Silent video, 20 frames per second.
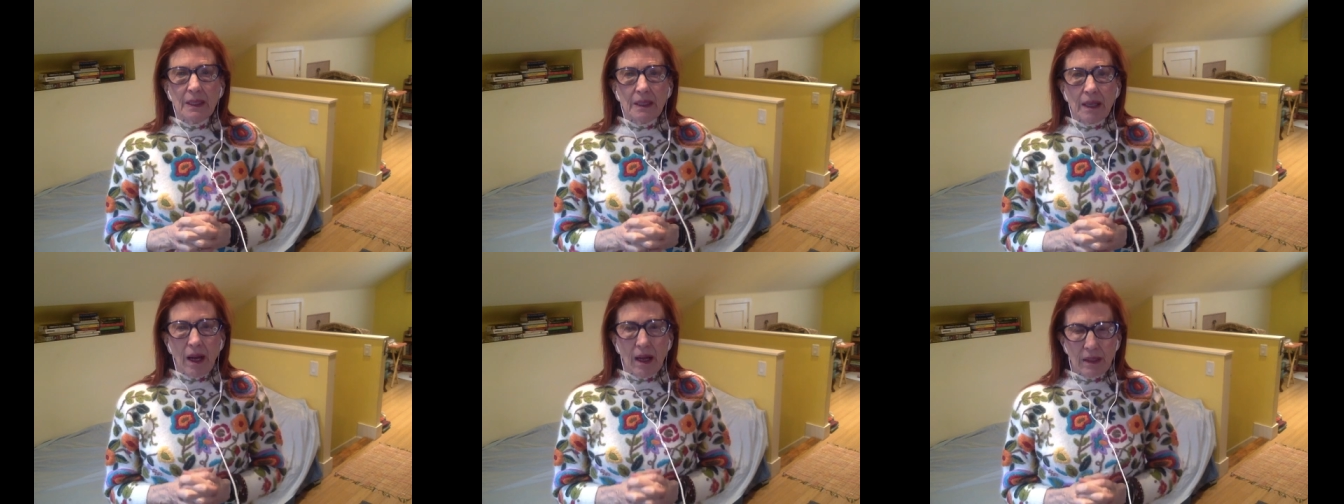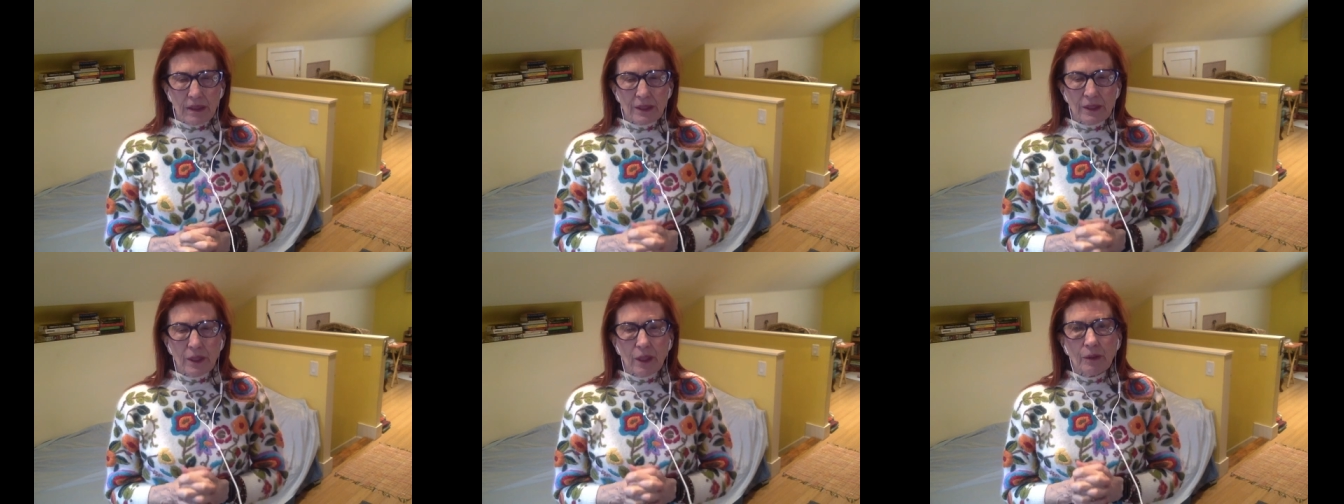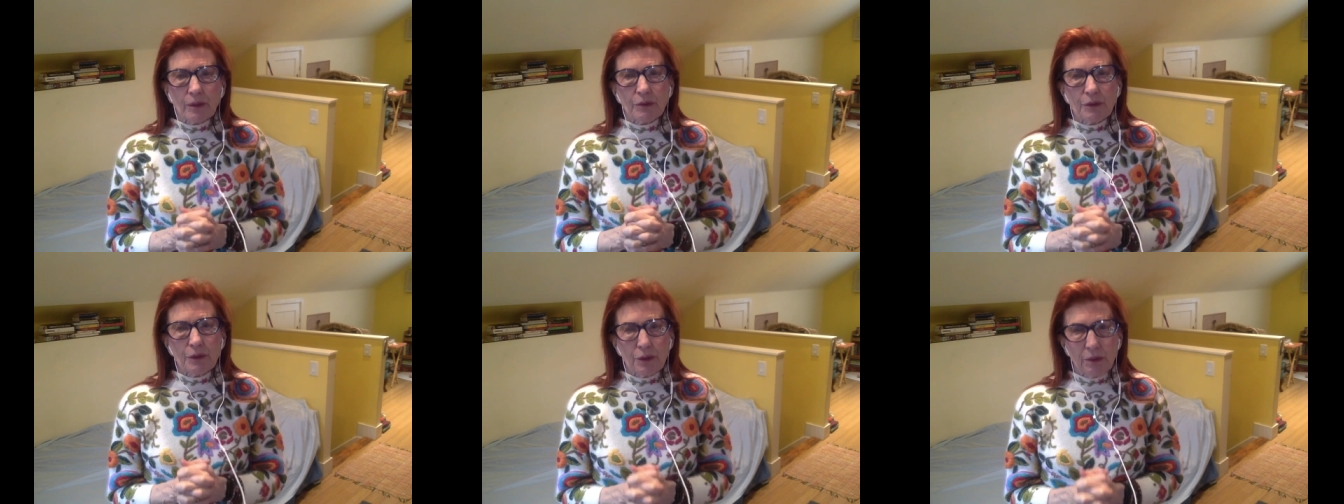
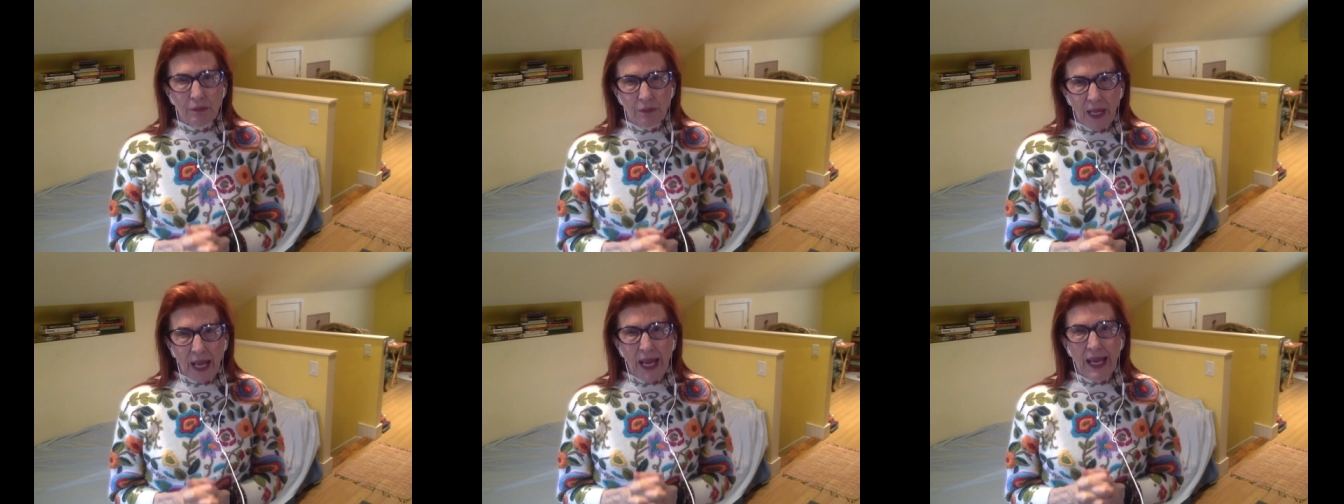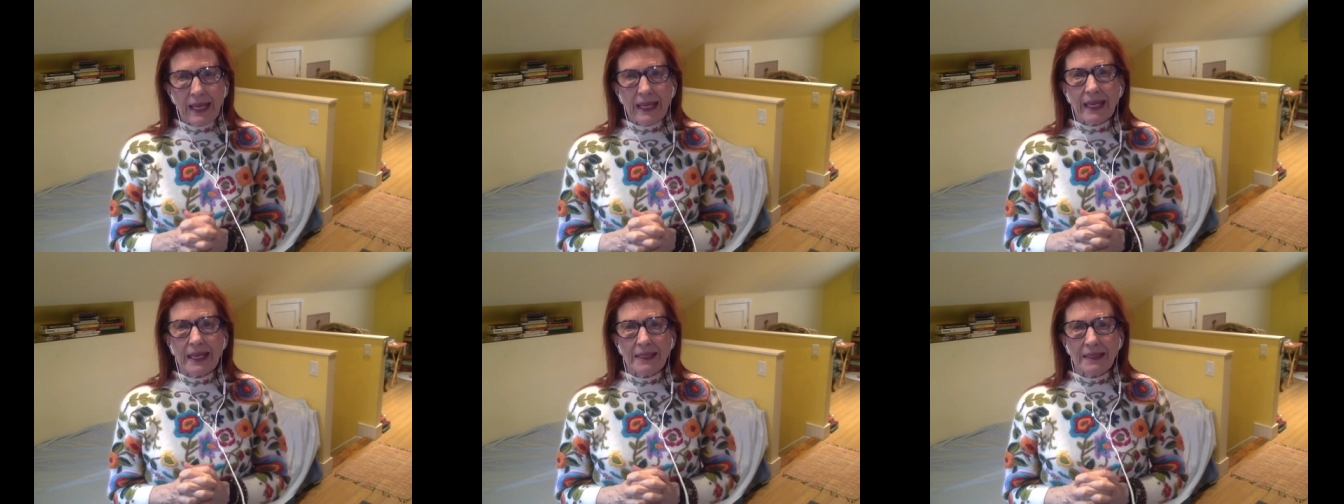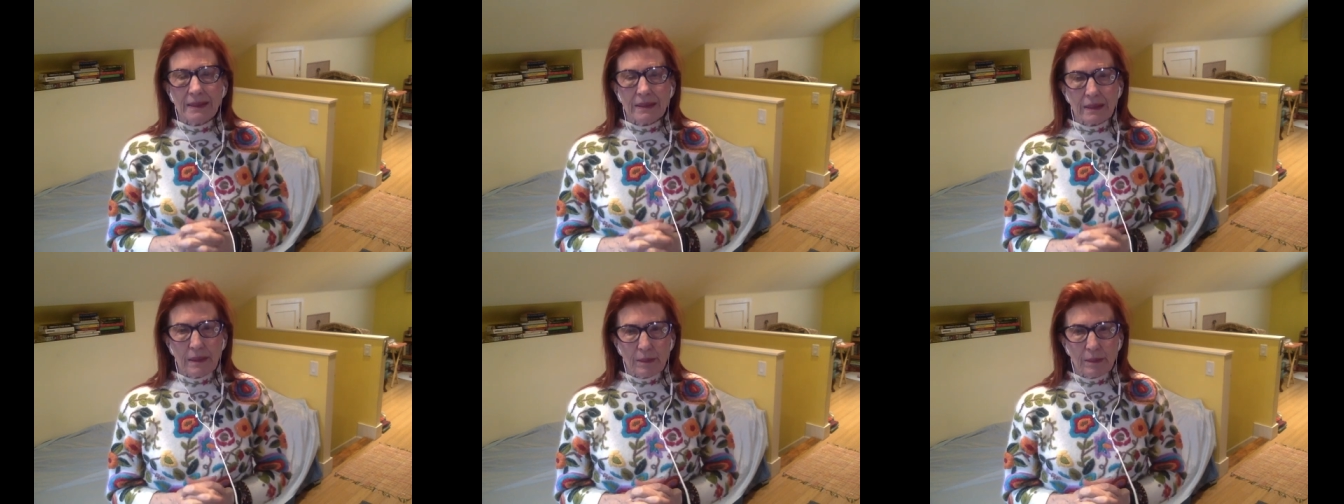Also, to like
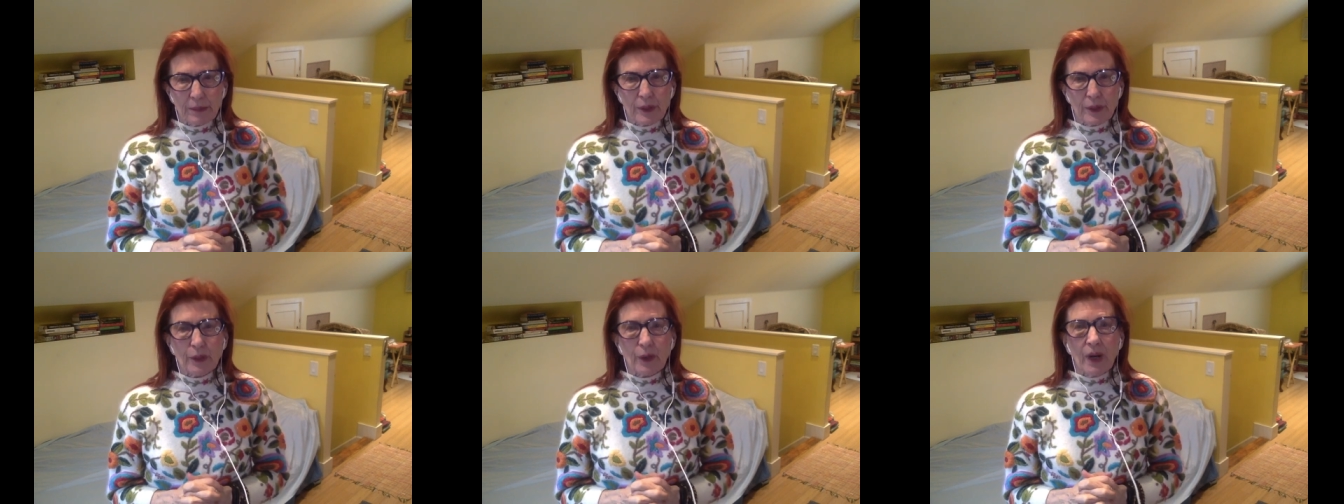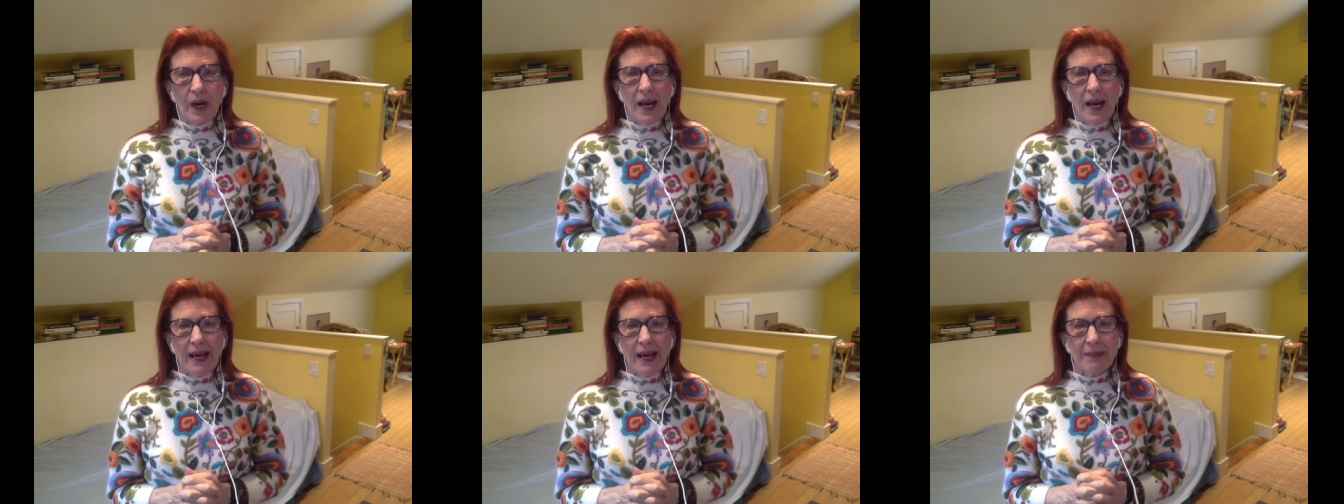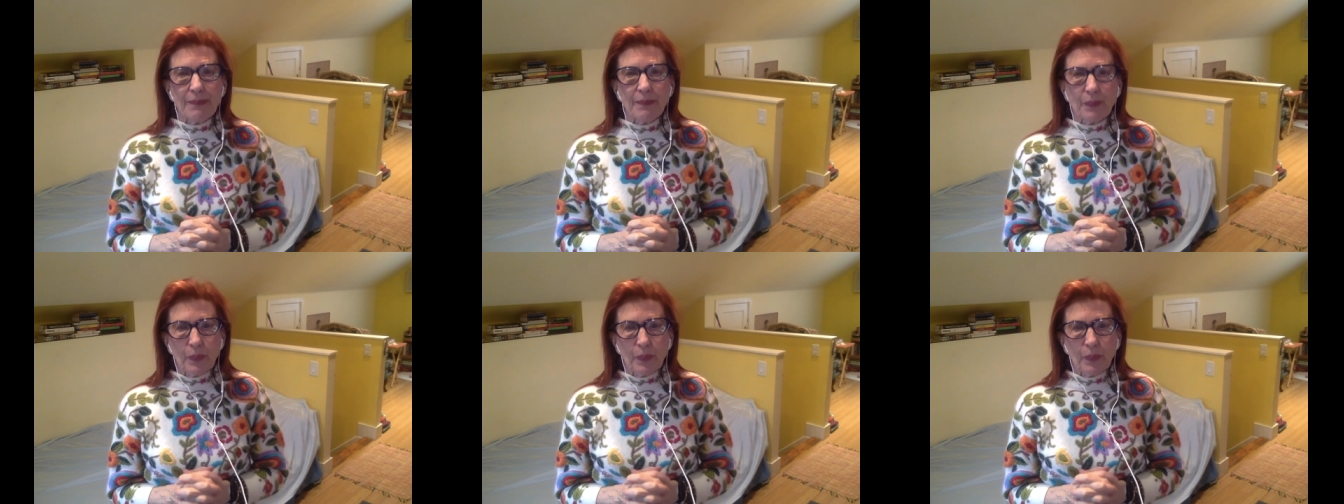and subscribe